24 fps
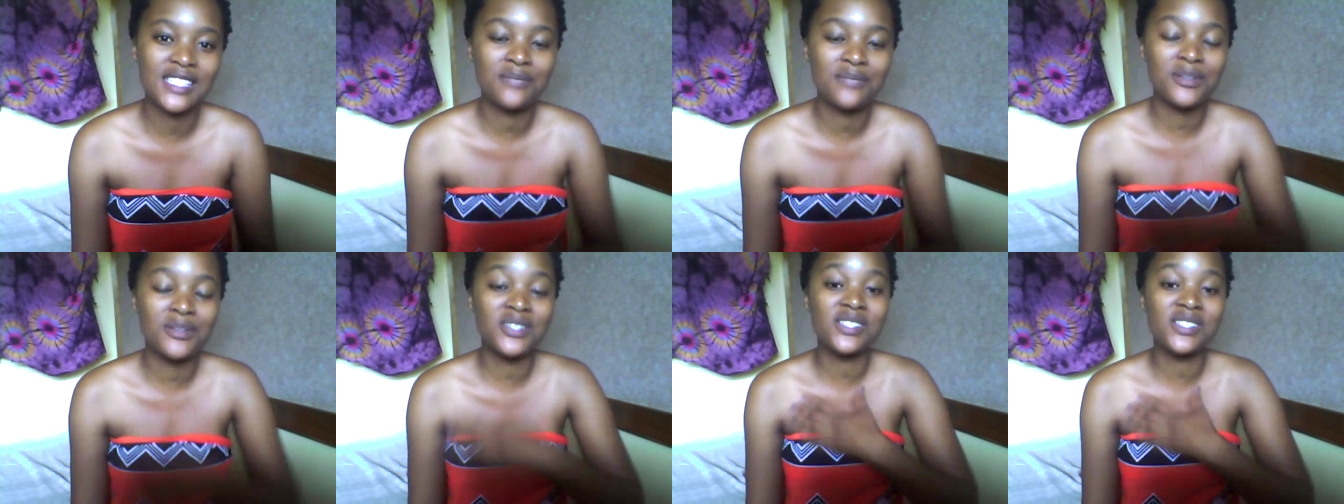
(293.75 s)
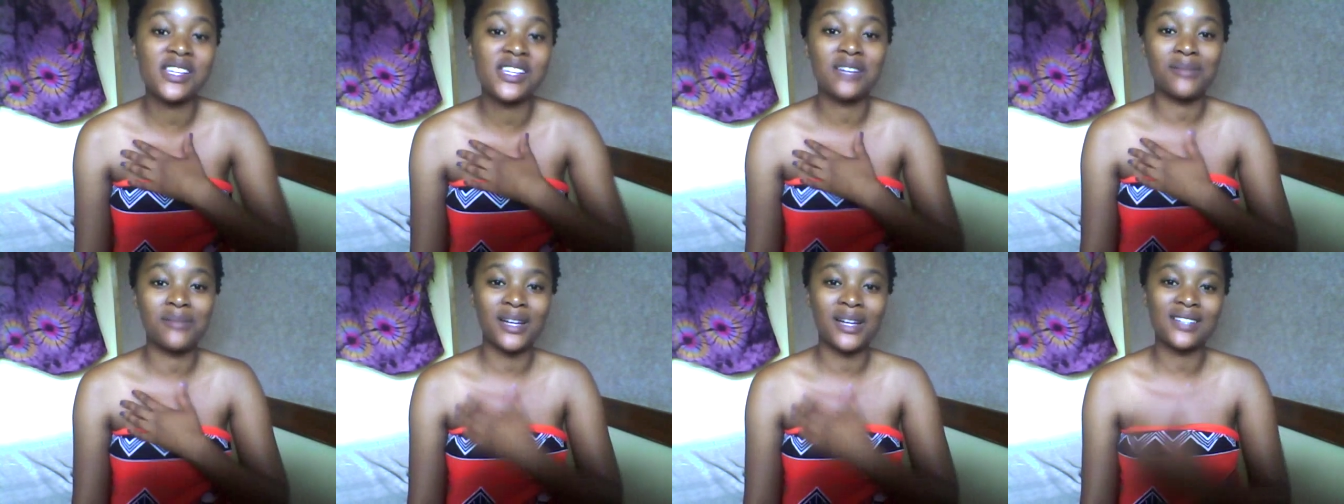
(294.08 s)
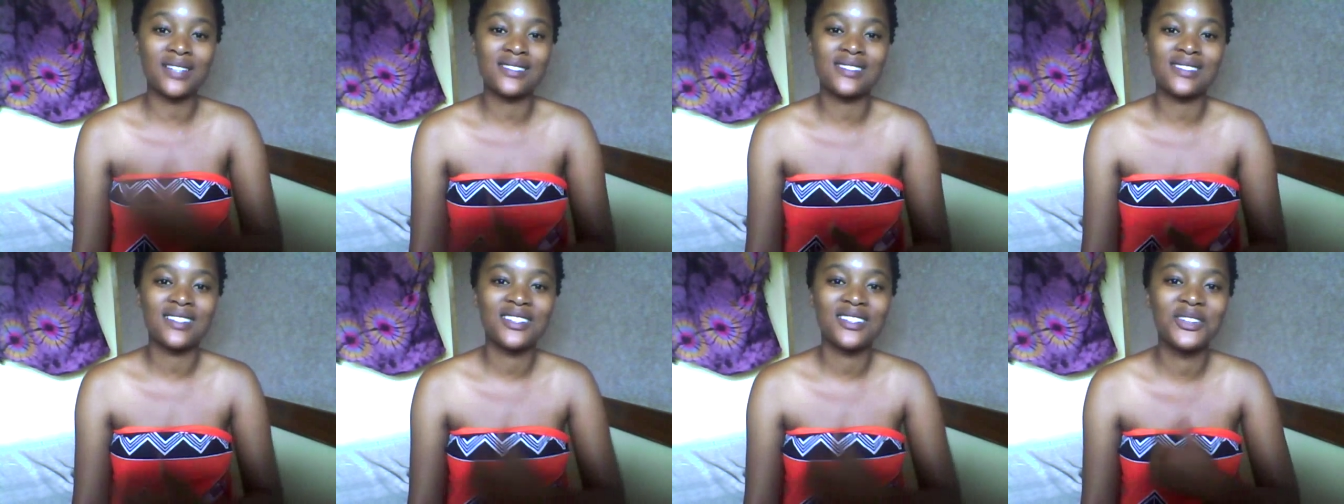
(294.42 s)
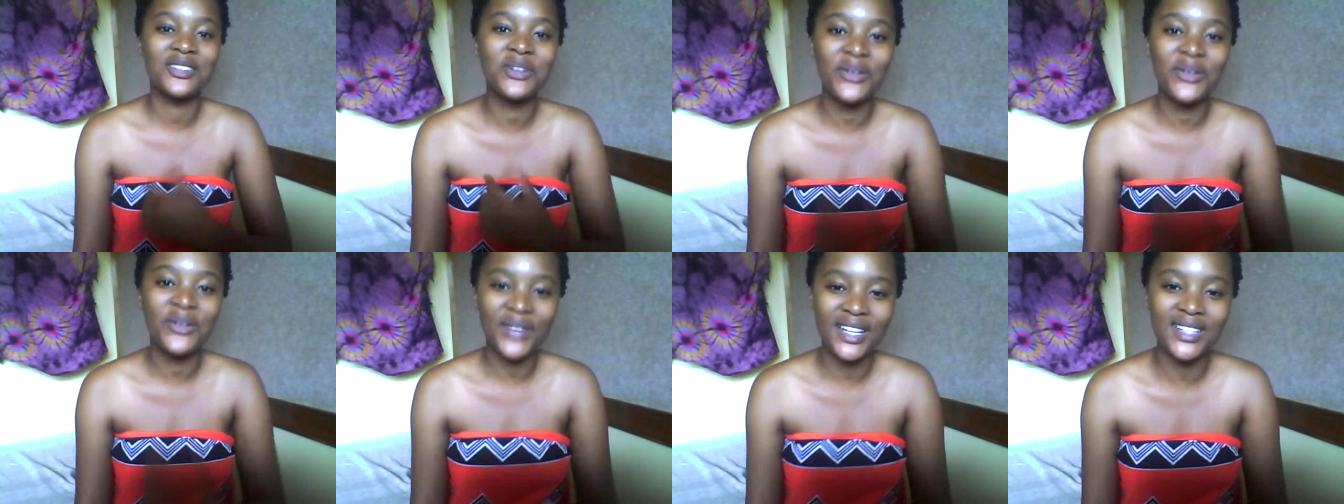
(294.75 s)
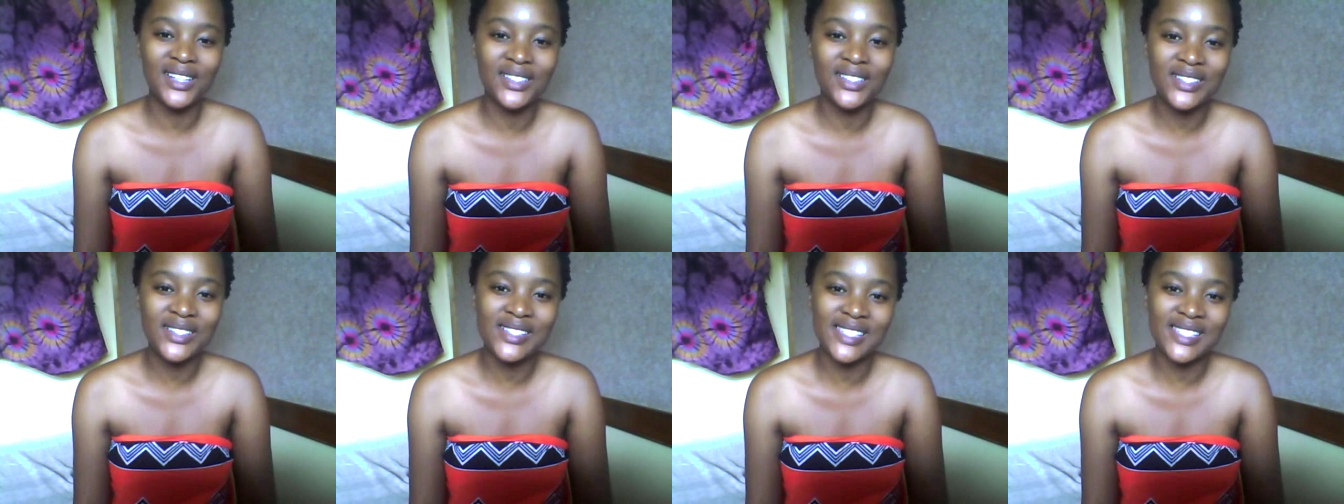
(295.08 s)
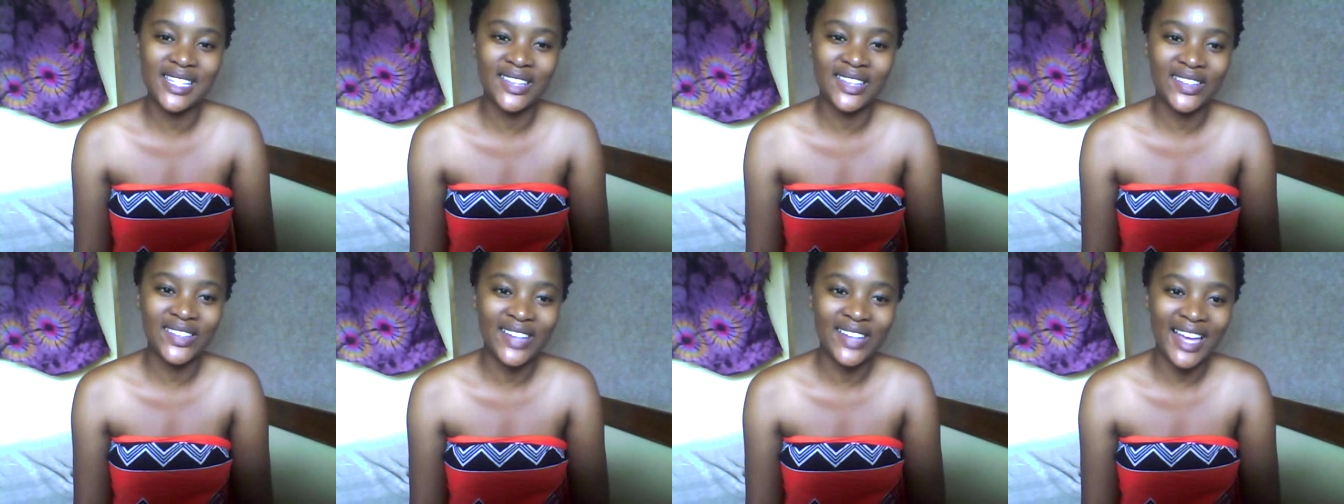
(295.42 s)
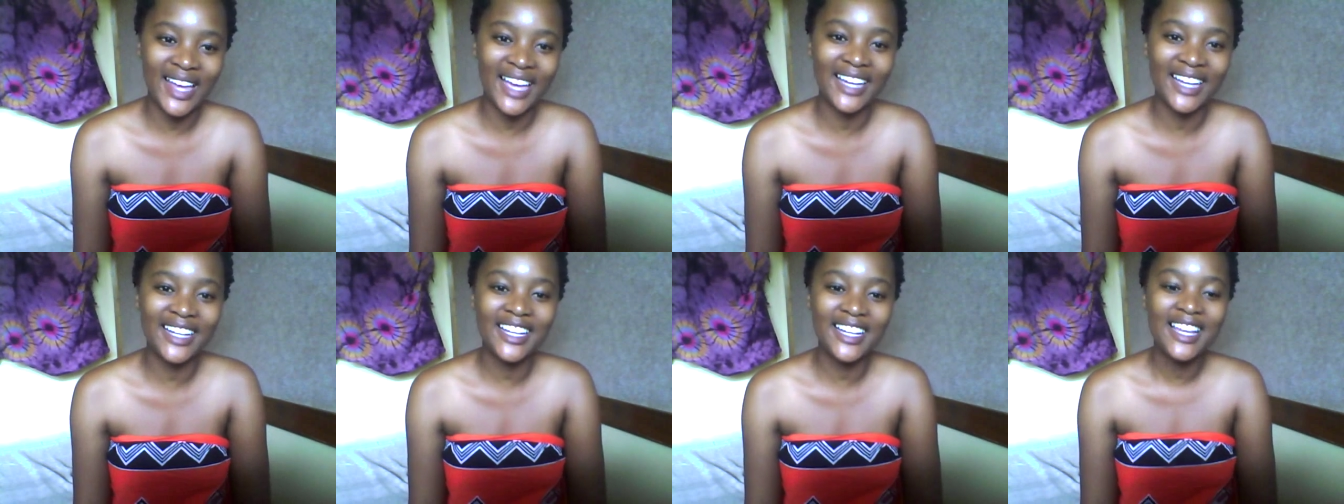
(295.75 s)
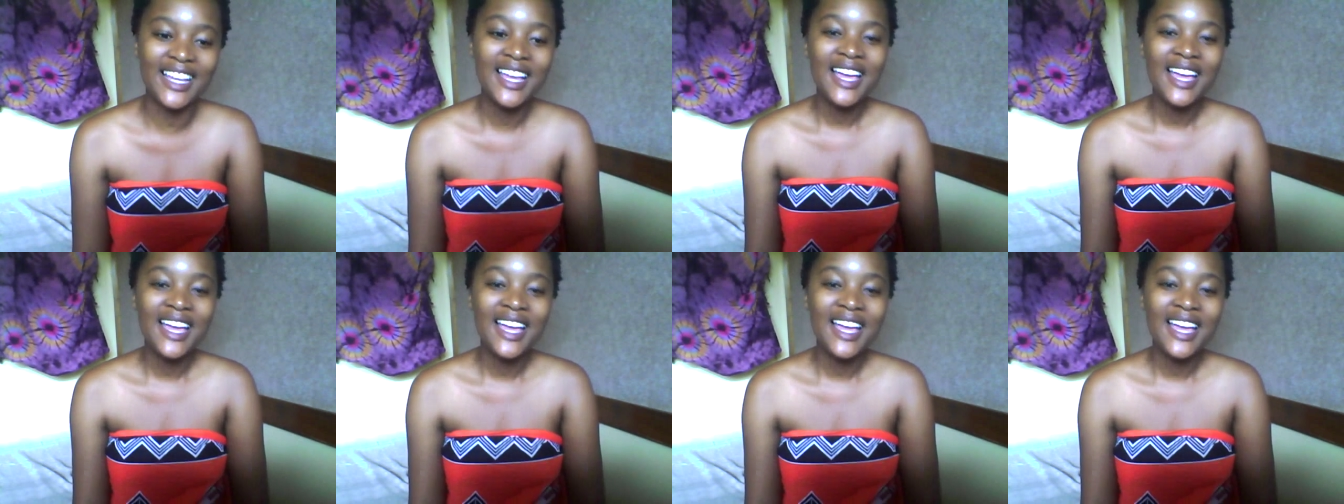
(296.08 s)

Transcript: especially amongst you know elders and the like.